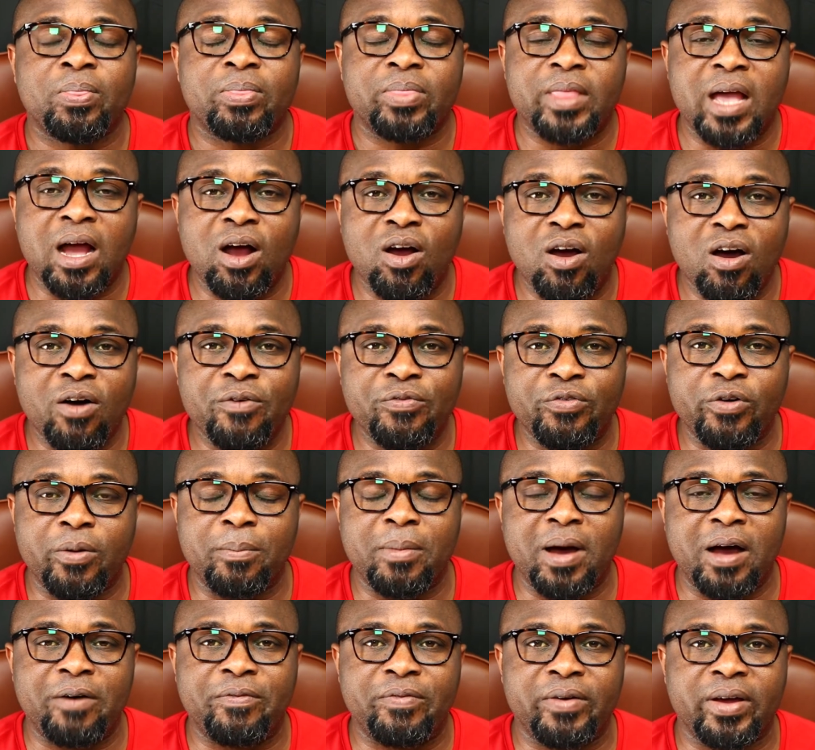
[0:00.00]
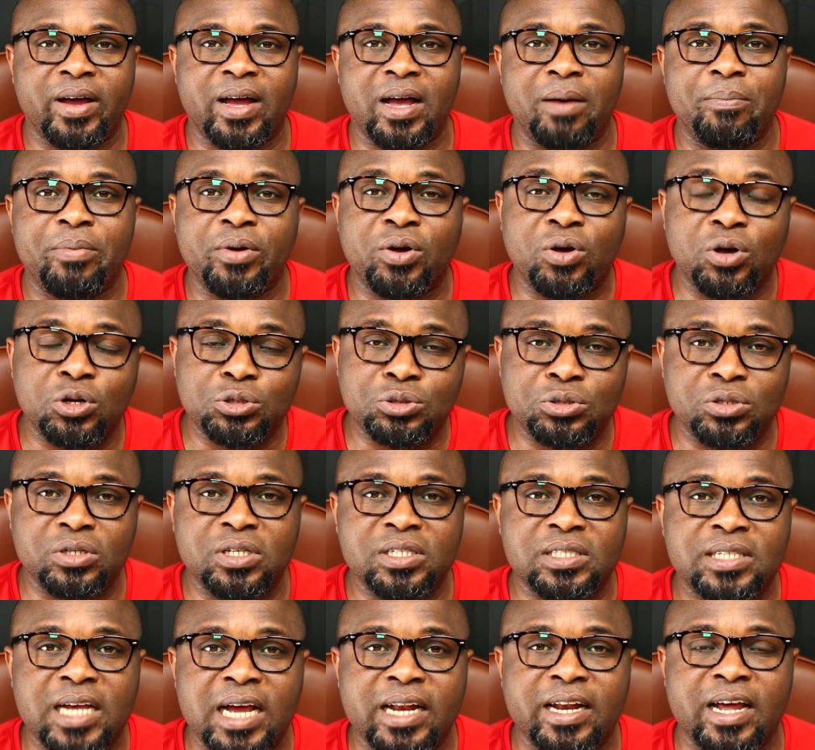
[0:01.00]
that come from Africa because you
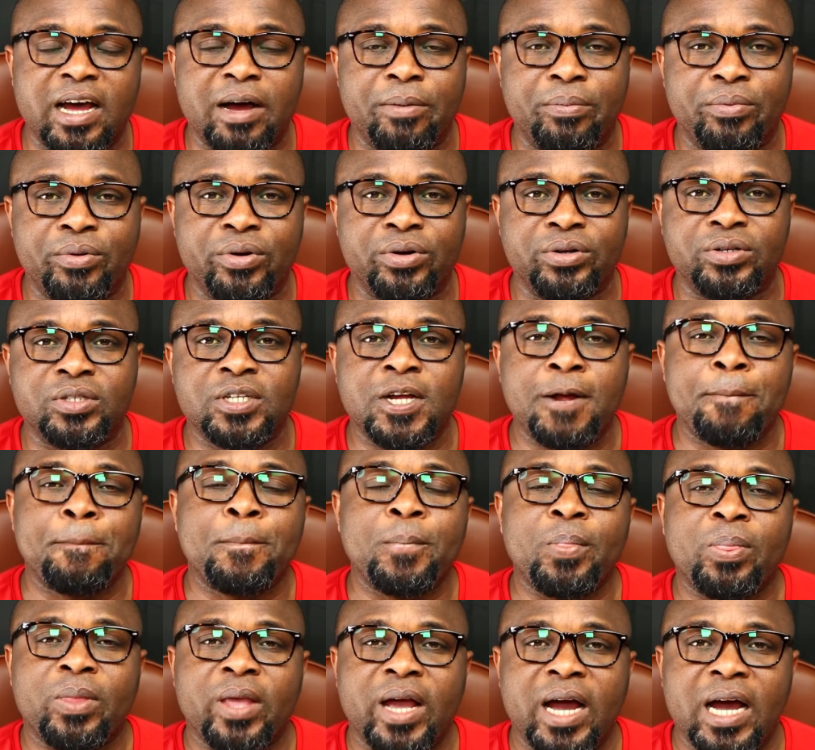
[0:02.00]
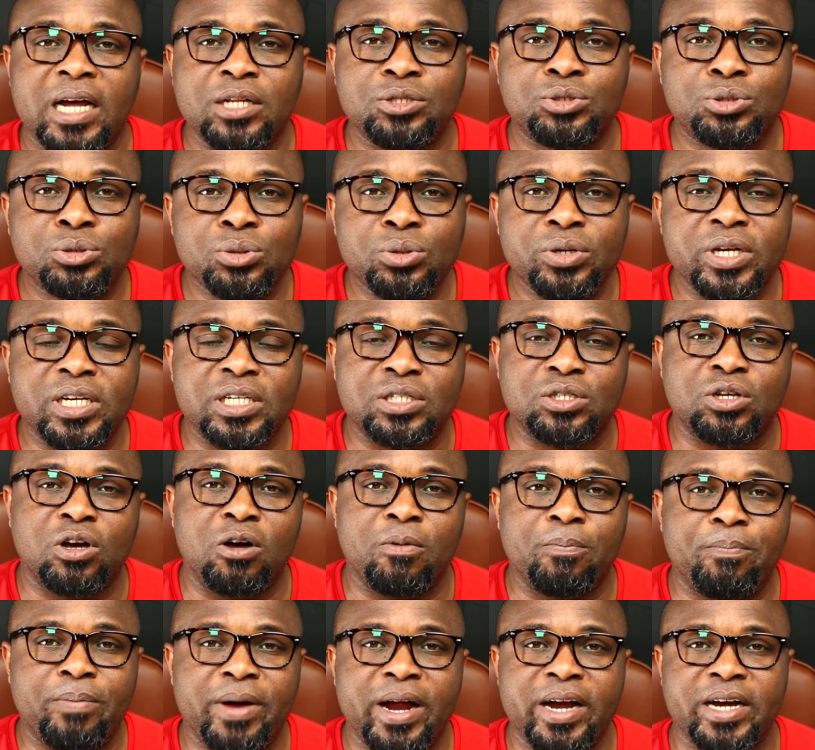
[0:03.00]
reside abroad. And two is
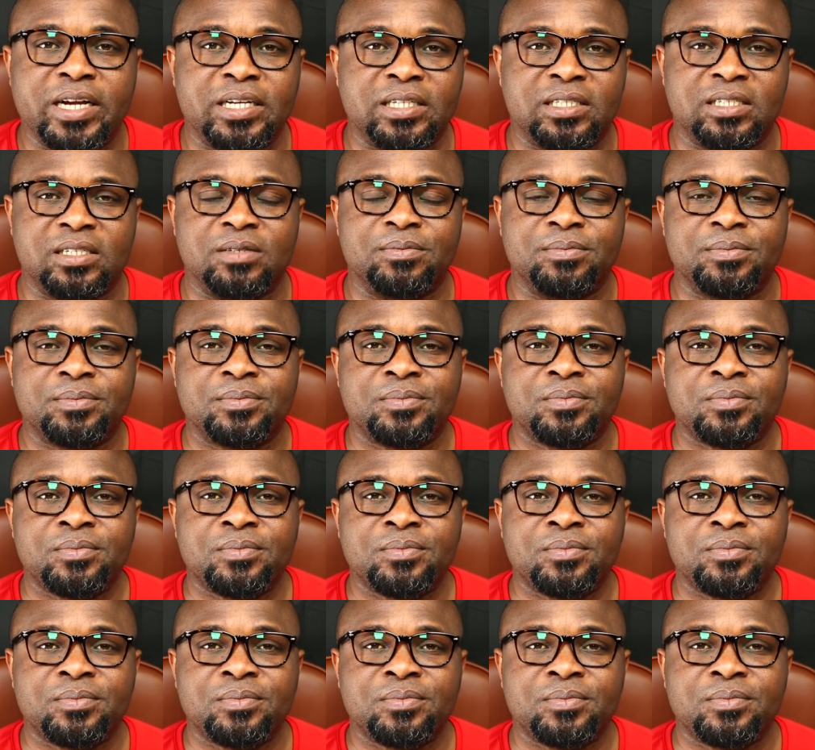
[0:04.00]
comparison.